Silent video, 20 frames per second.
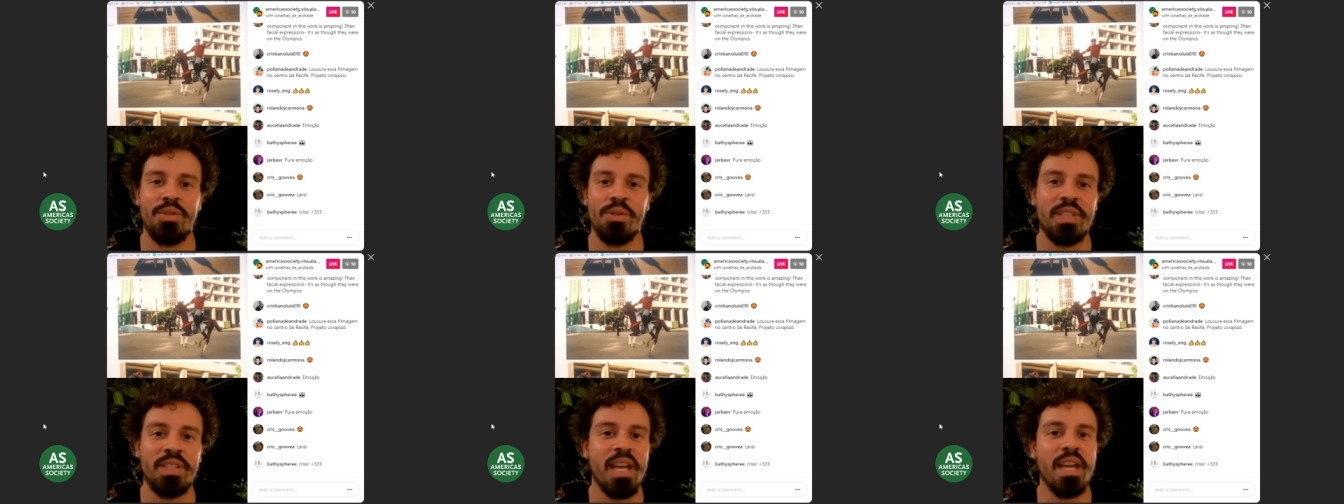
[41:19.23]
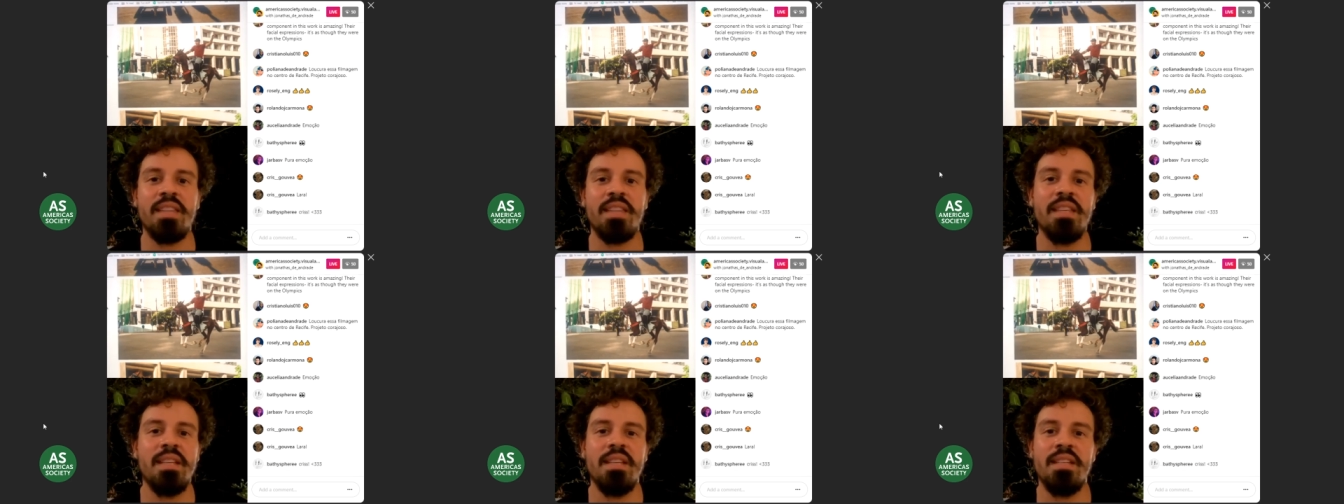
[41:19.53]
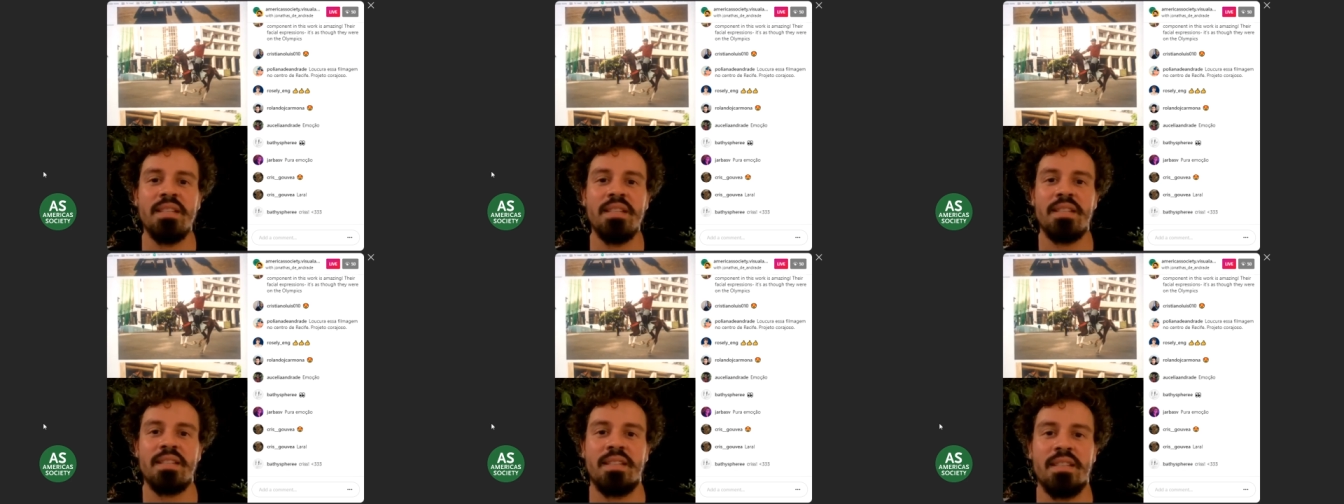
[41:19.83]
take
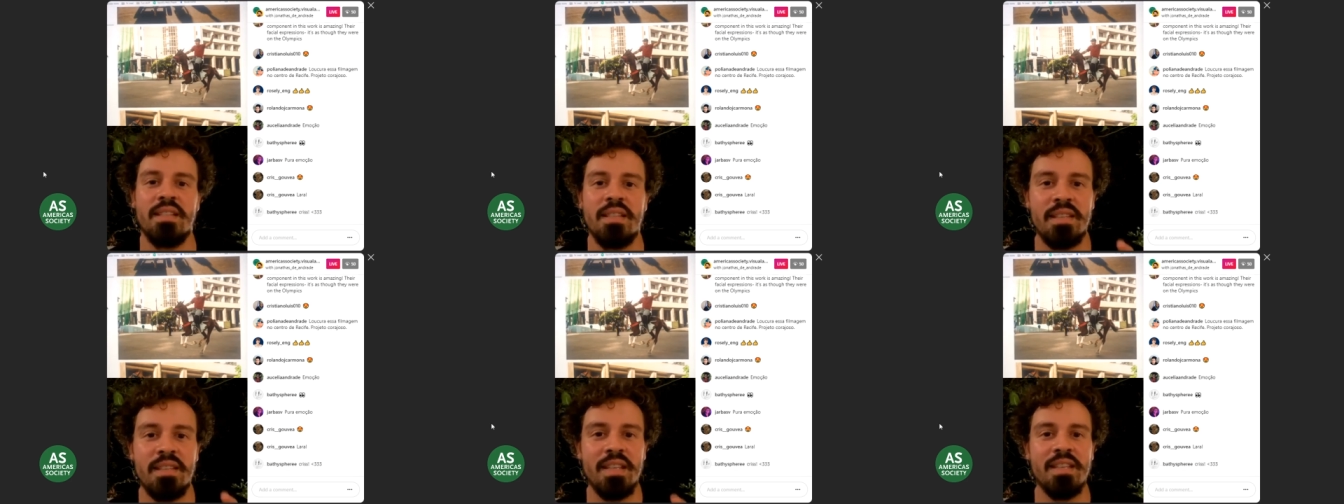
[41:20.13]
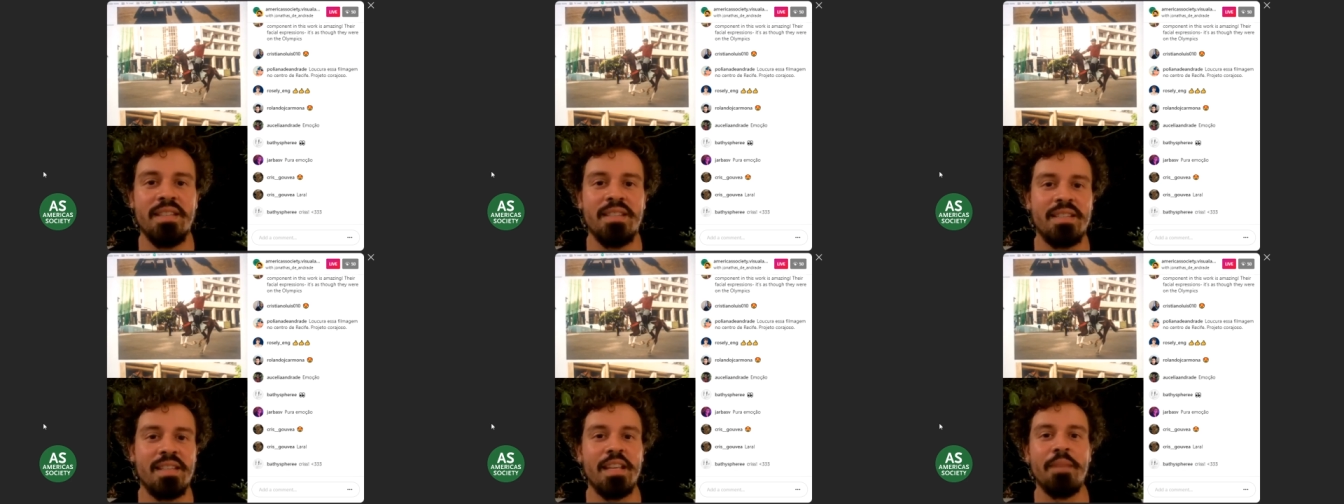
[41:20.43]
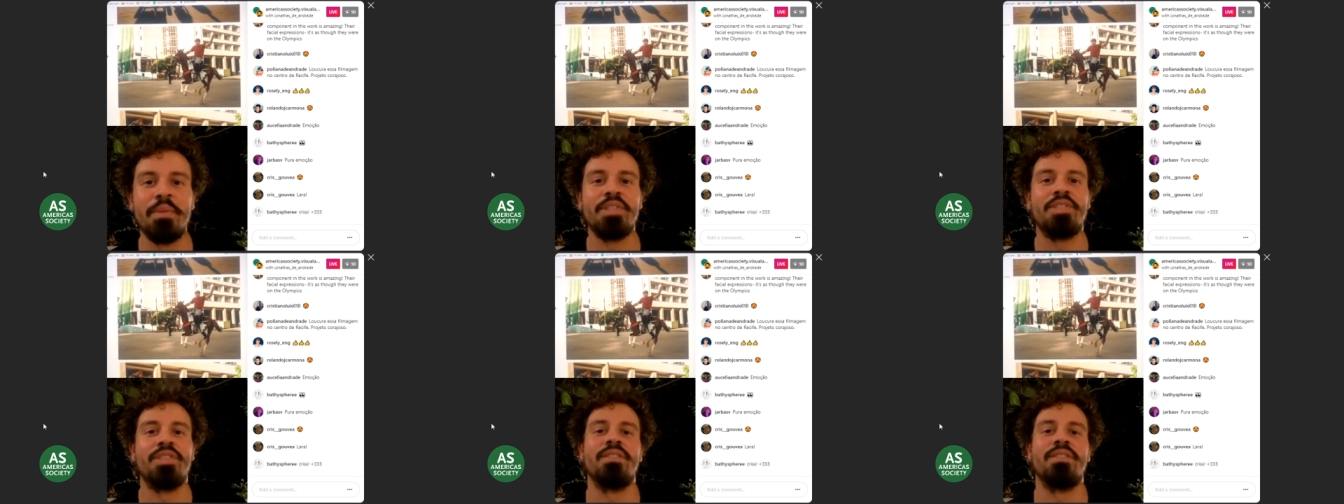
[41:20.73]
these
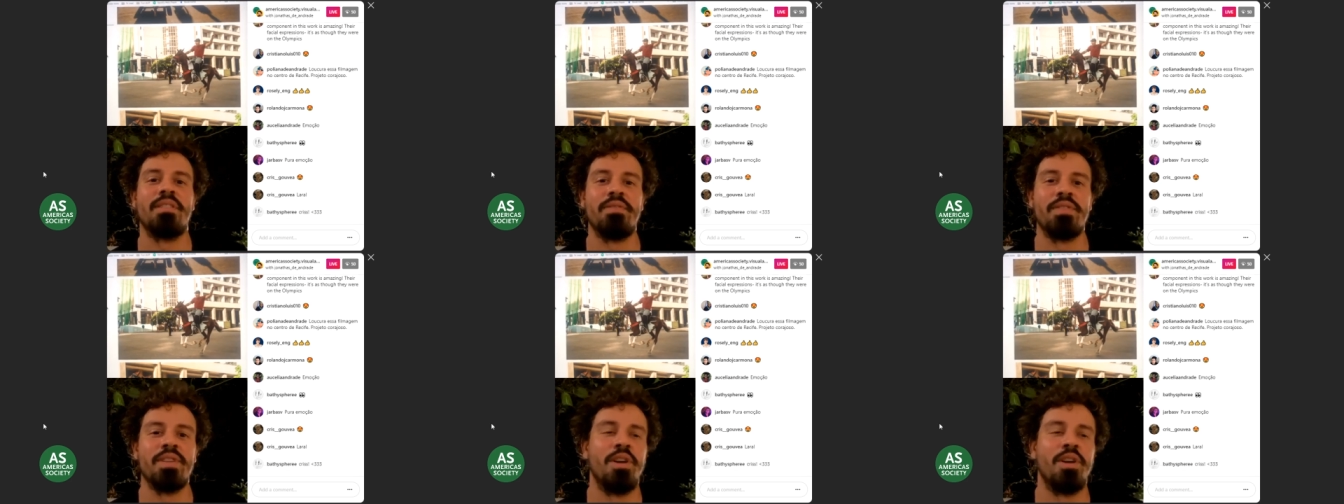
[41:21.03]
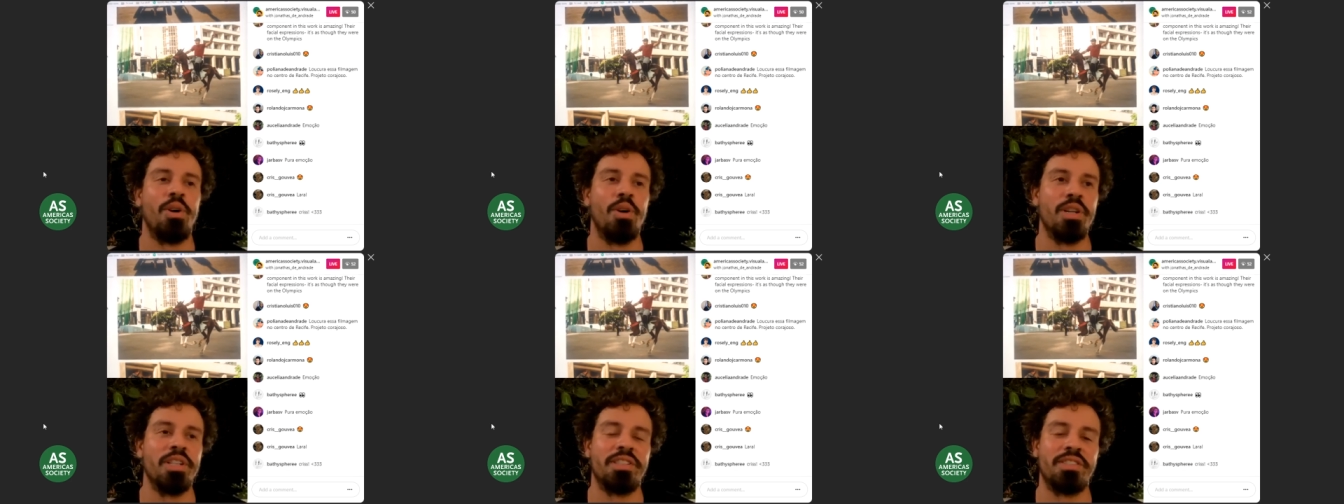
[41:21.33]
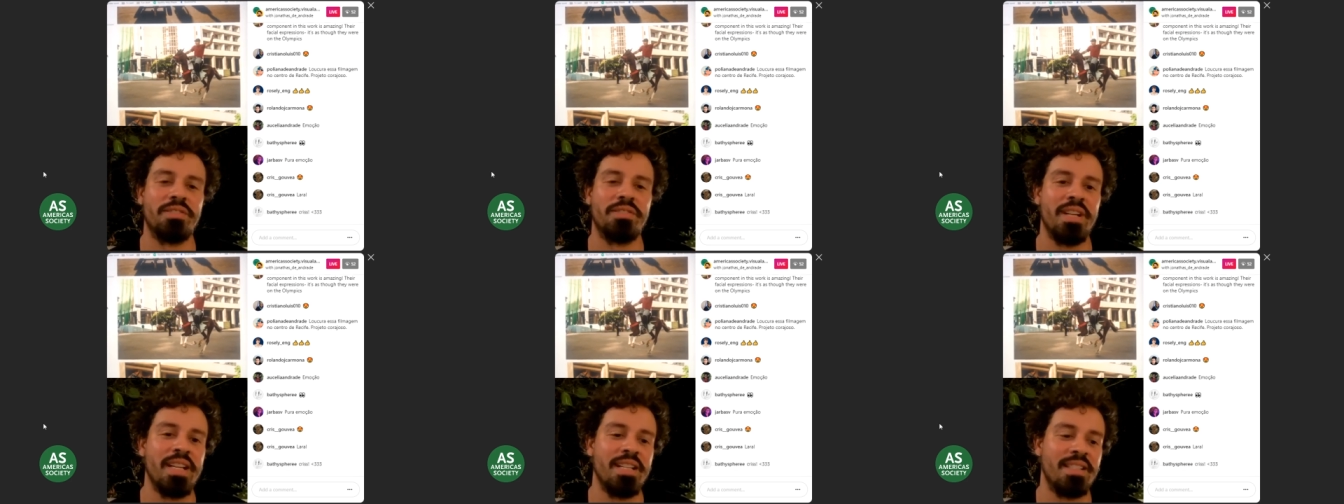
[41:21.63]
images of the
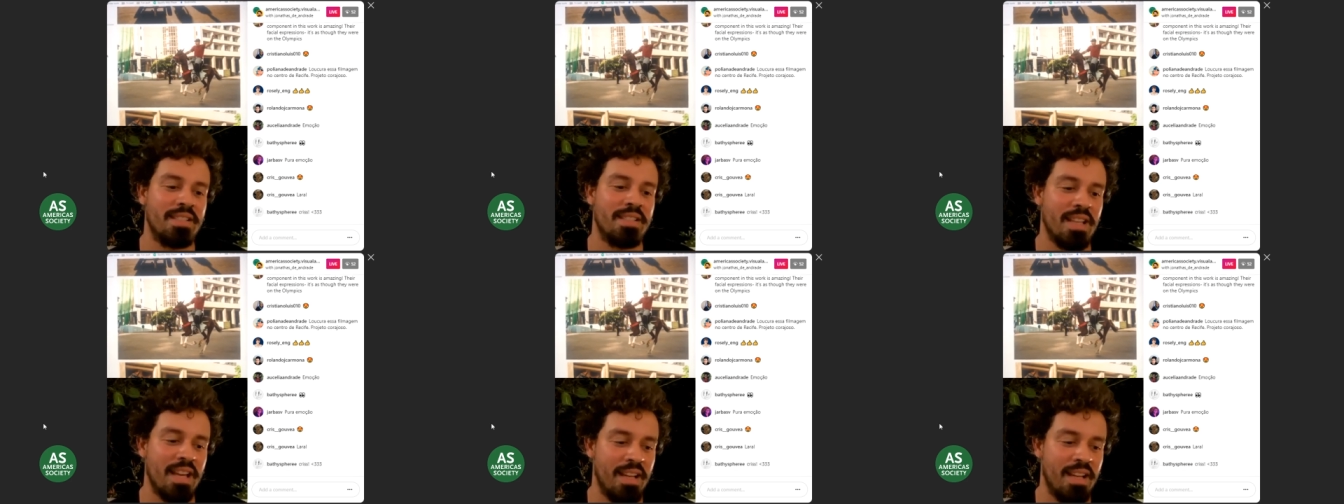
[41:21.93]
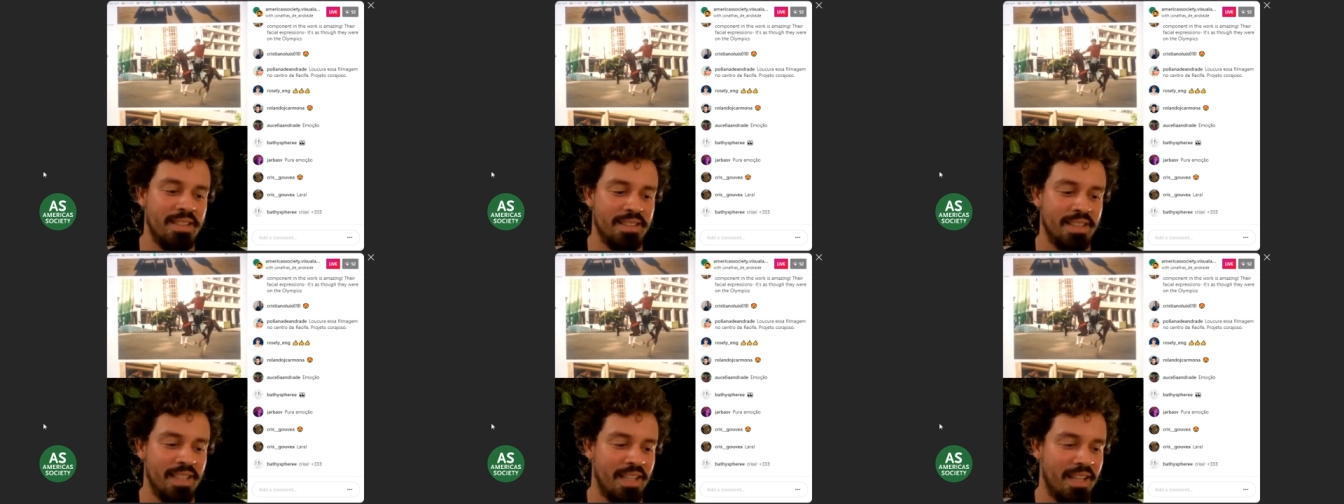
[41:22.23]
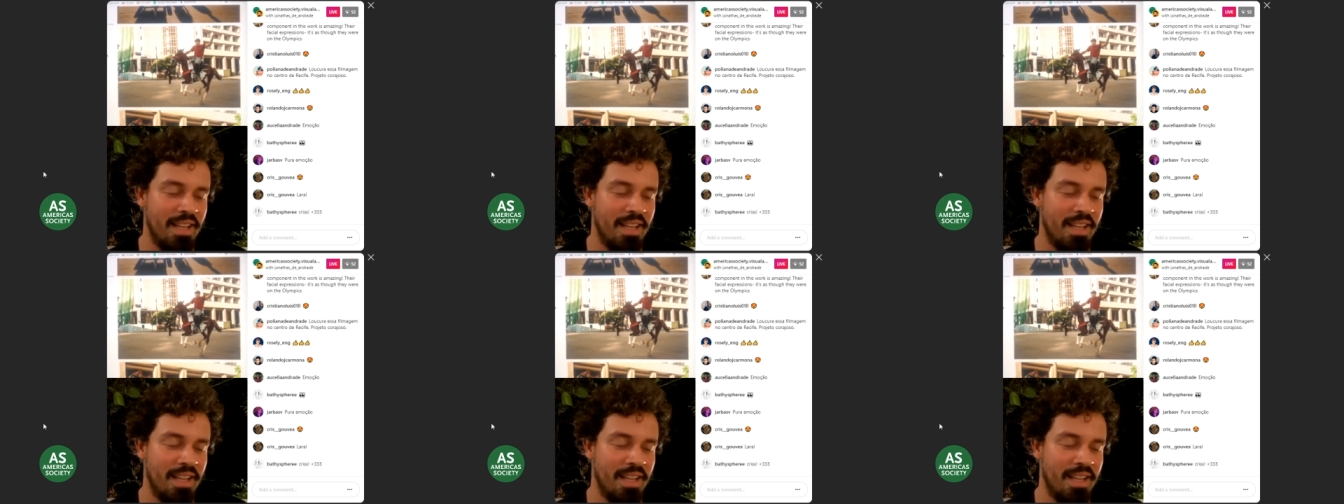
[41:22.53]
horse race and